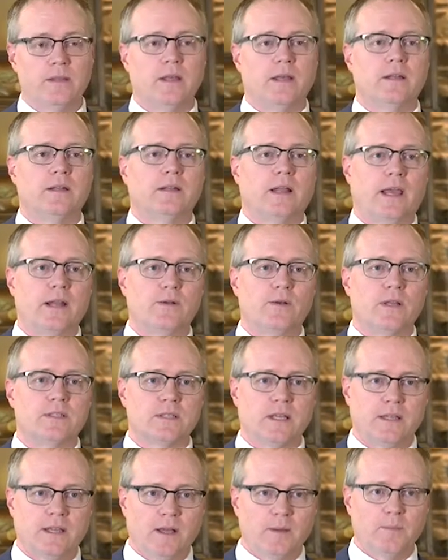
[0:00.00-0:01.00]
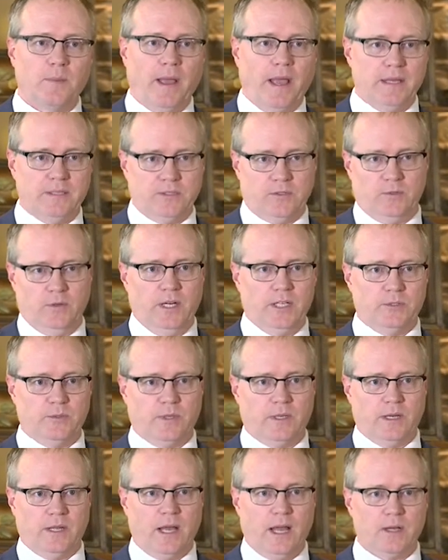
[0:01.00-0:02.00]
and then later as a young pastor,
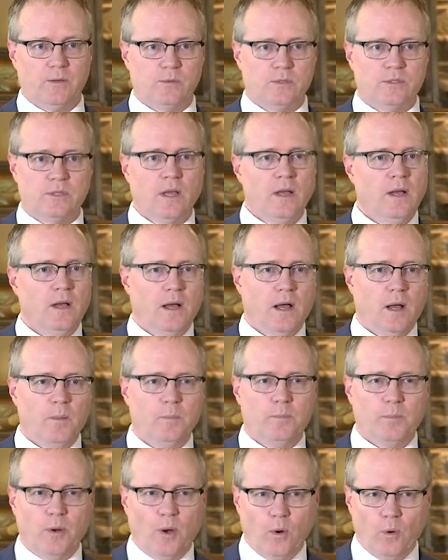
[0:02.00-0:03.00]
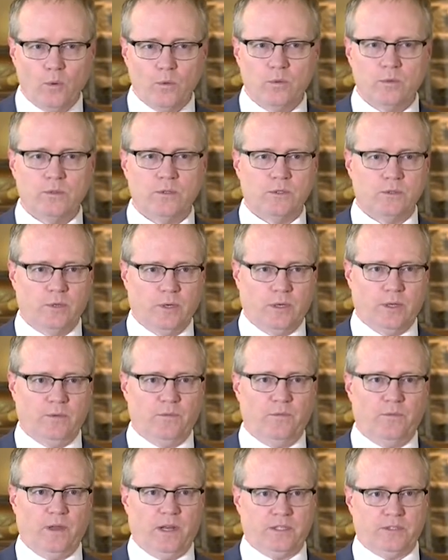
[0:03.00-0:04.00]
Hendrik de Cock was opposed to
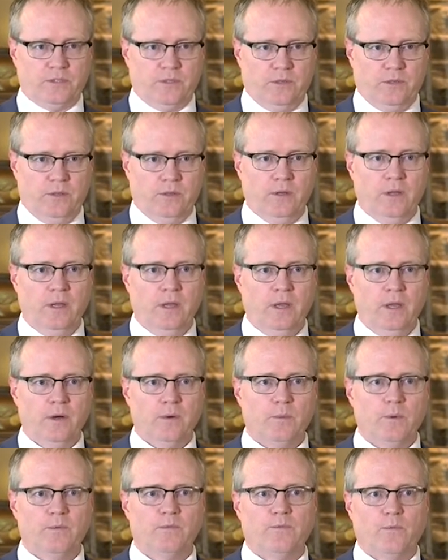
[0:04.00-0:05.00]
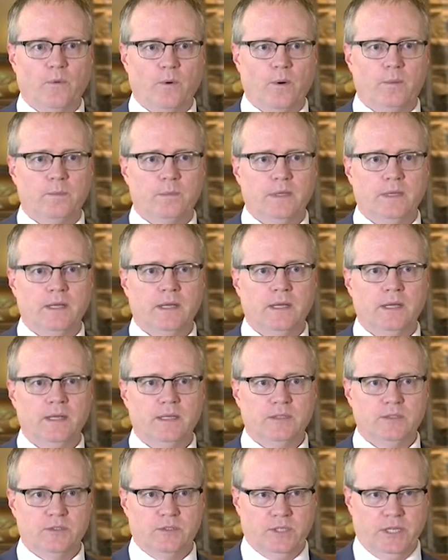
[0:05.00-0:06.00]
confessional reformed
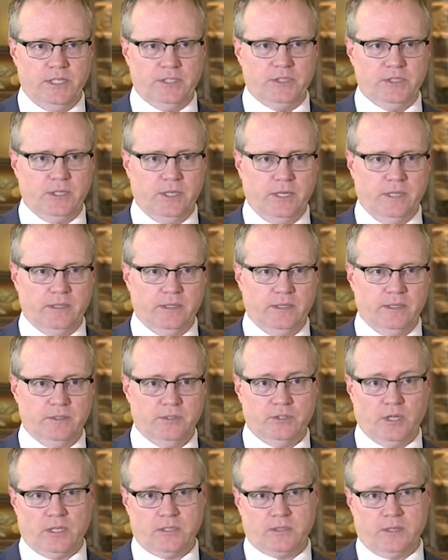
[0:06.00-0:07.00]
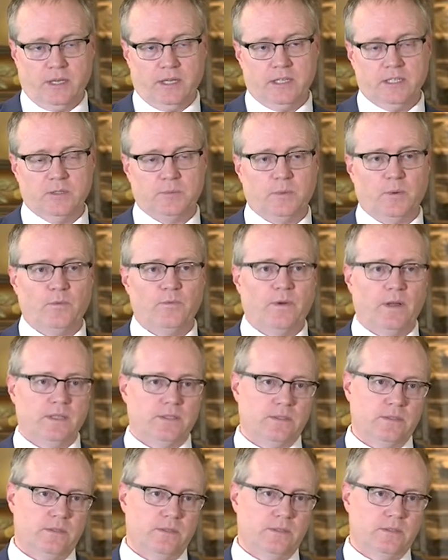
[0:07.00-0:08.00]
teaching, just like his
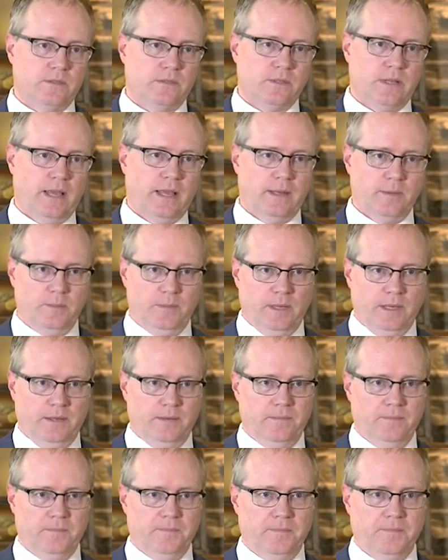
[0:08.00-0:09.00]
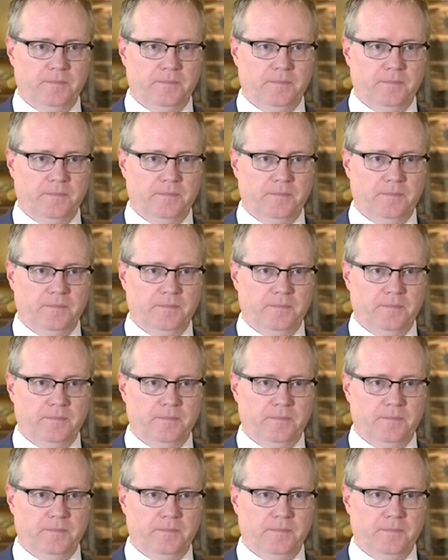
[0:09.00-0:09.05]
professors had been.